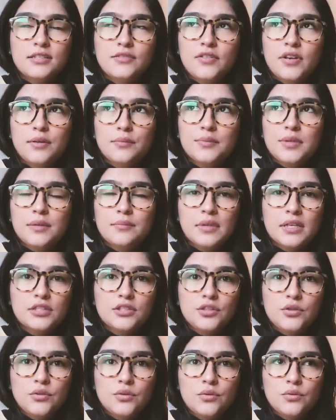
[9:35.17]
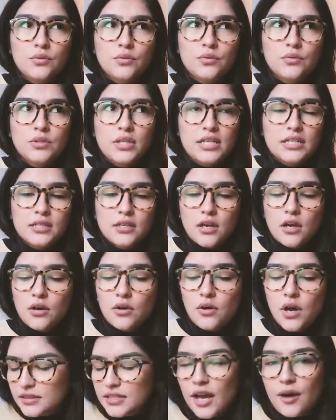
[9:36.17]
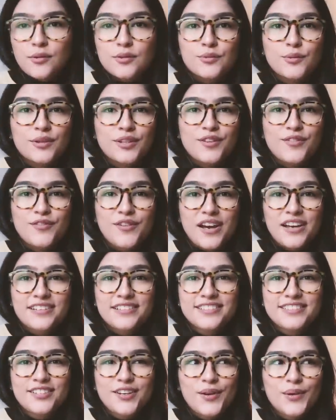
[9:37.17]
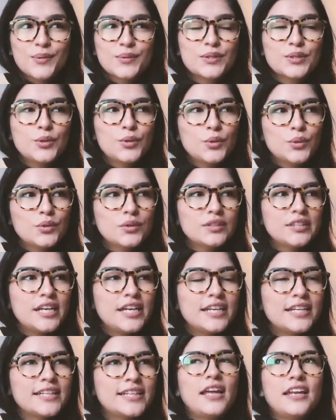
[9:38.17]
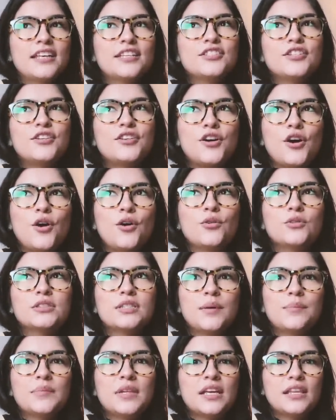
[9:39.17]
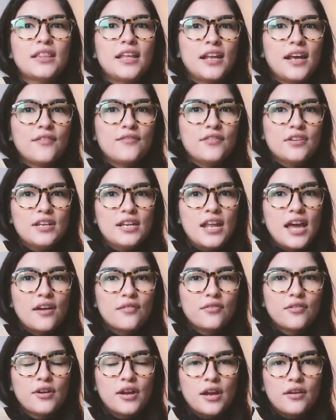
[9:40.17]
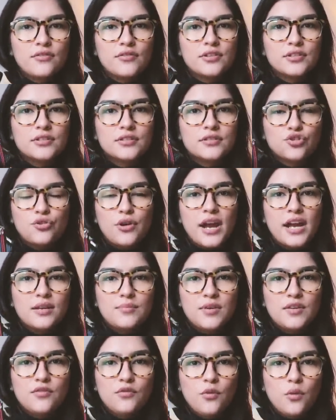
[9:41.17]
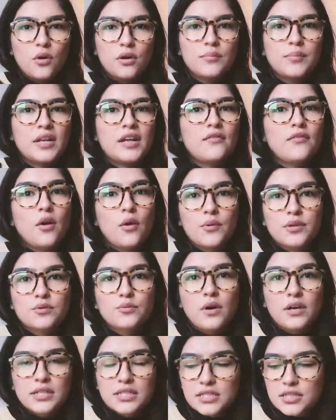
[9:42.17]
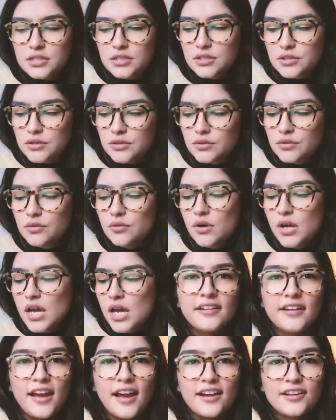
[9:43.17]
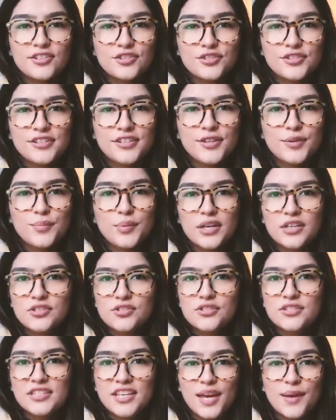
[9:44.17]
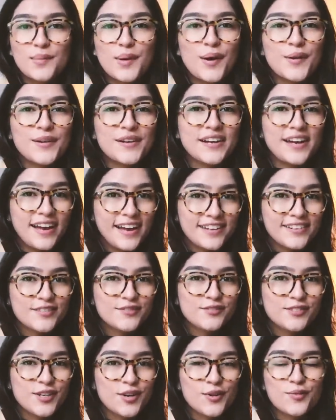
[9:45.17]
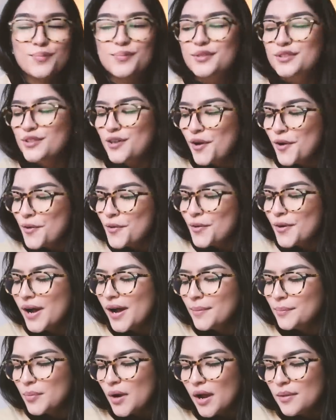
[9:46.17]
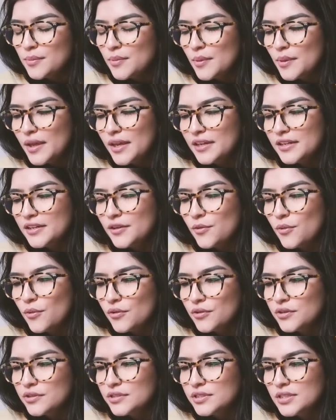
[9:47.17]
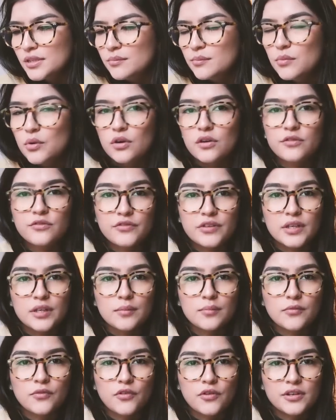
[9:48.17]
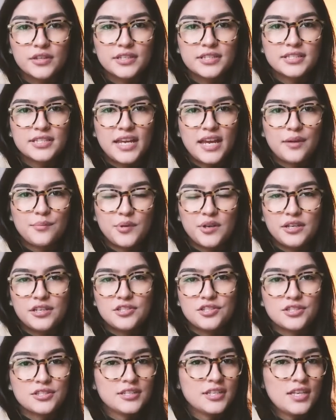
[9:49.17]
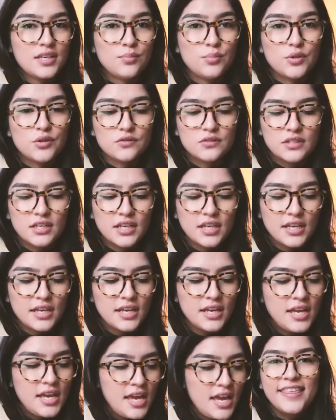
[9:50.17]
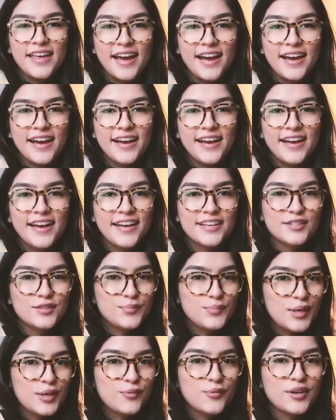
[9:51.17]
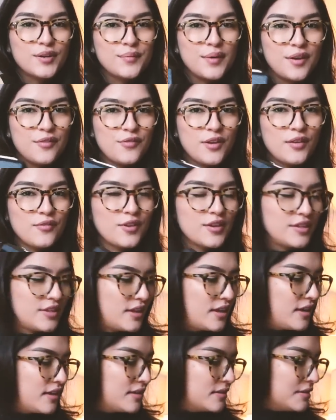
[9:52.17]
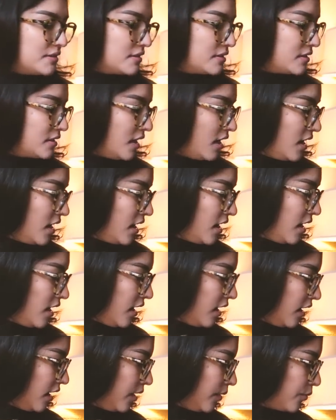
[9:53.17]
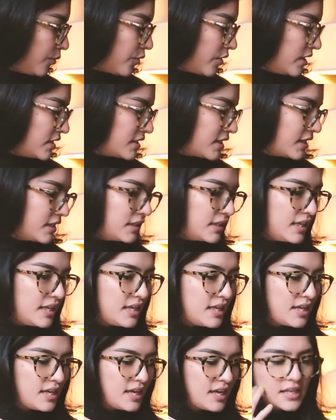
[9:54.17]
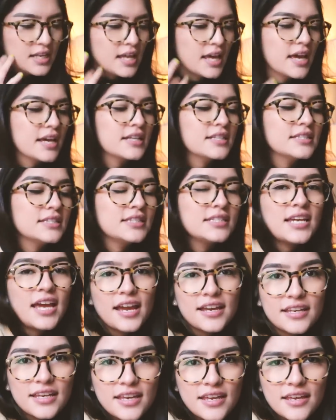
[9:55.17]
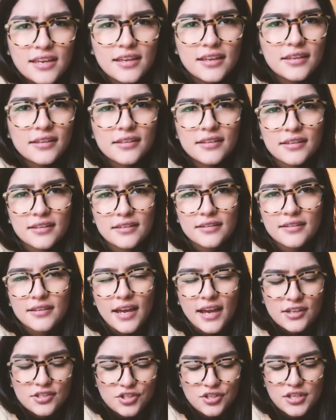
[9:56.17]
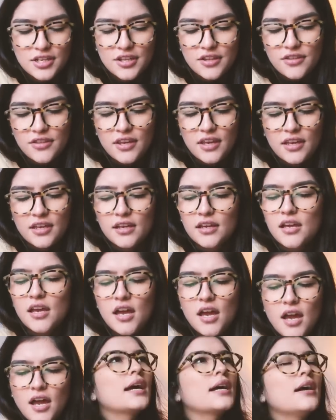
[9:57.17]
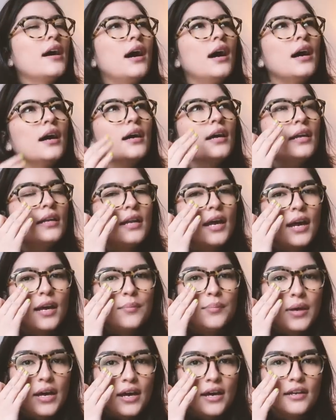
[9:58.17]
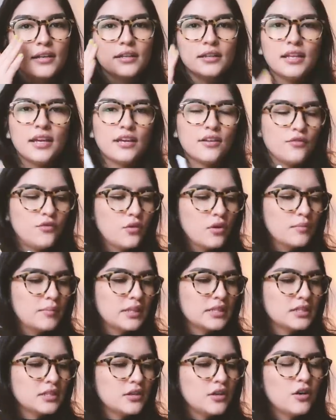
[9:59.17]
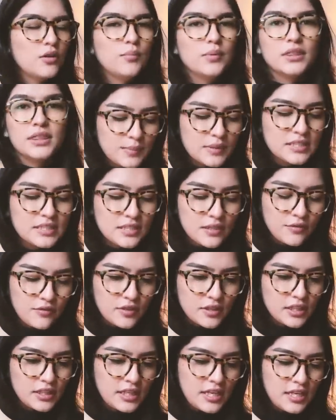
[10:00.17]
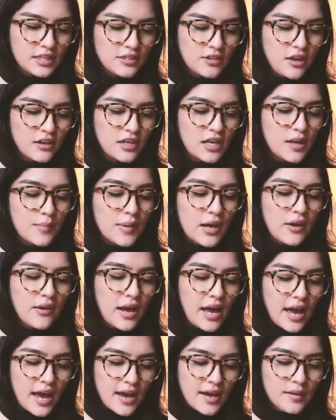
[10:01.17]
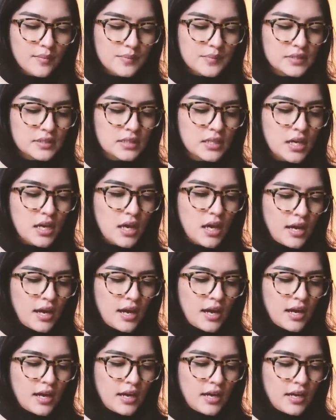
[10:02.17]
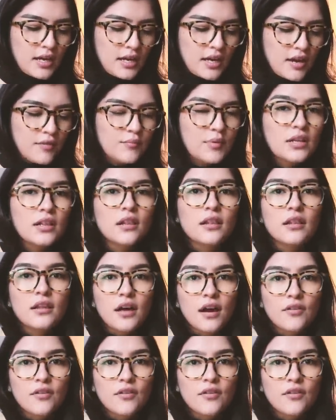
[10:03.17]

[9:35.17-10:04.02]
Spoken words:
I developed them like 2 days ago. That was really fun. So it was cool like getting to know something that I've never ever tried before, but I've always wanted to do. And actually the pictures came out kind of dope, so I'm probably gonna order some more film for this camera and just keep using it. That has been one of my favorite things recently. Next, techie gadgety thing. I got an iPad like 4 months ago, but specifically talking about apps, I have been